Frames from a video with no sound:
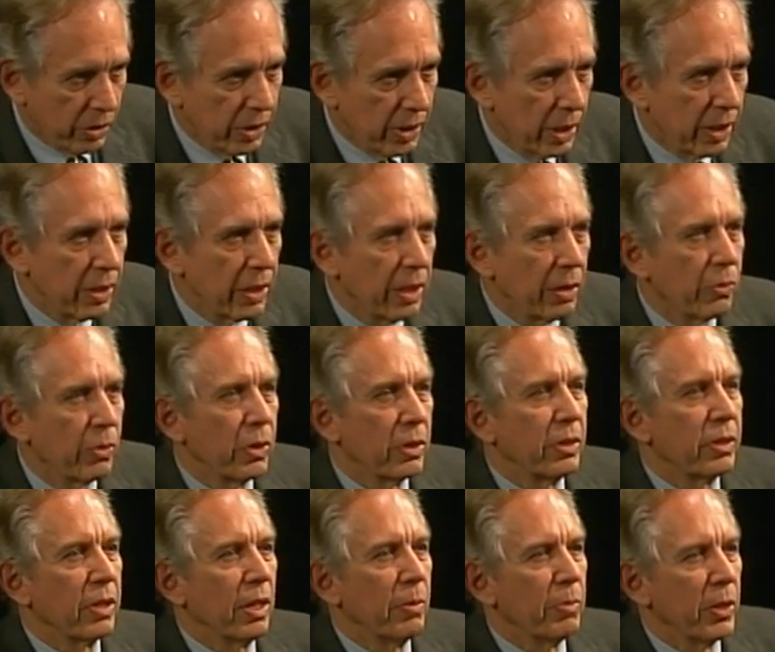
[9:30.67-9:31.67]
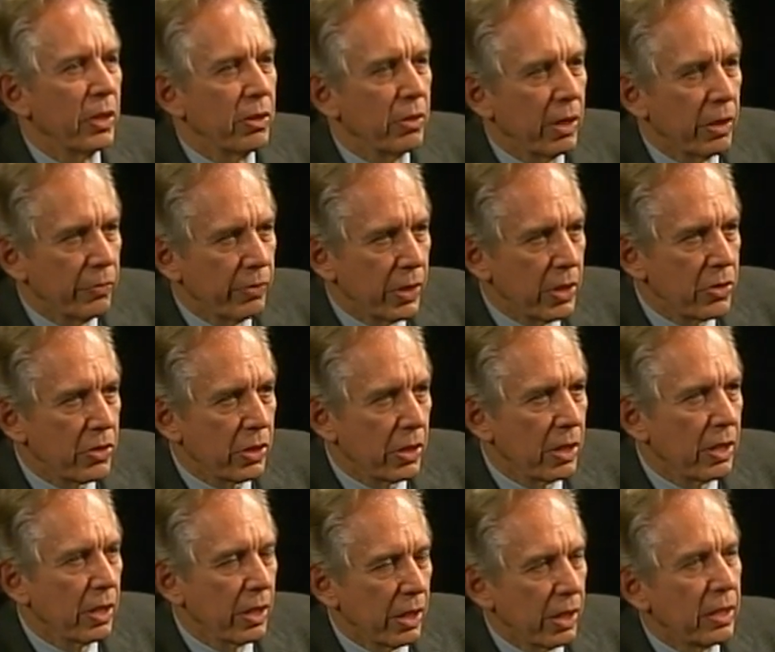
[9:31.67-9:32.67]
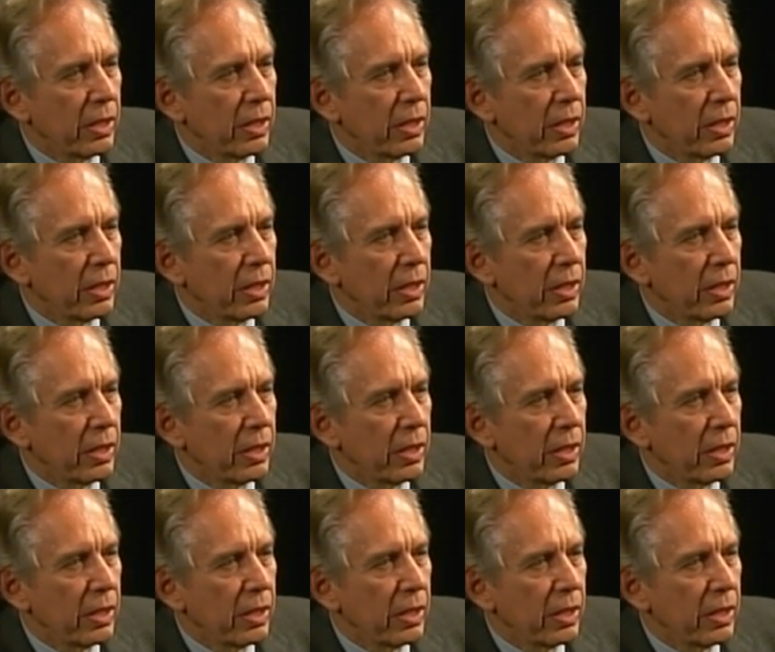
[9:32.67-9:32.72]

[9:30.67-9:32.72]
then that would come under FHA HUD?